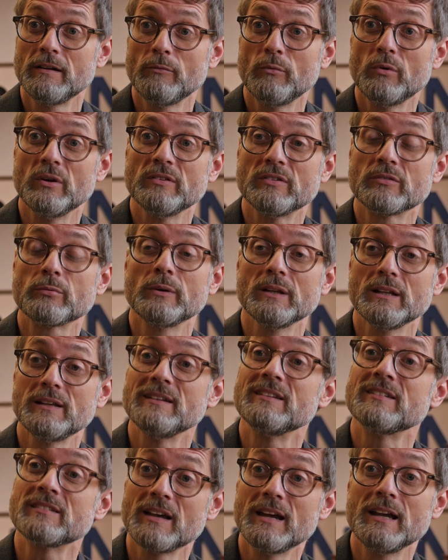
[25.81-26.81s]
was
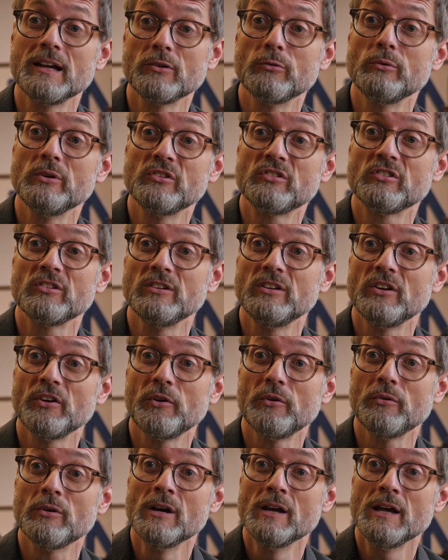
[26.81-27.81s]
really saying we should
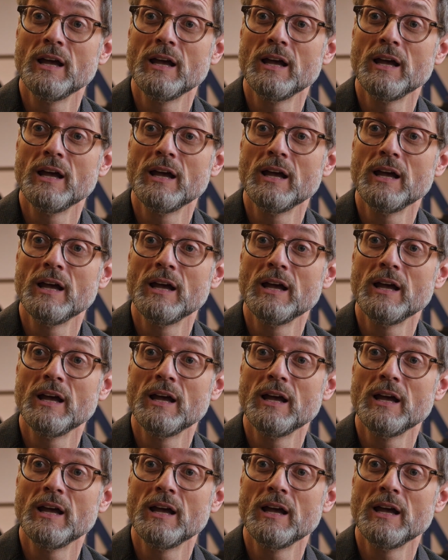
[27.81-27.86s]
do,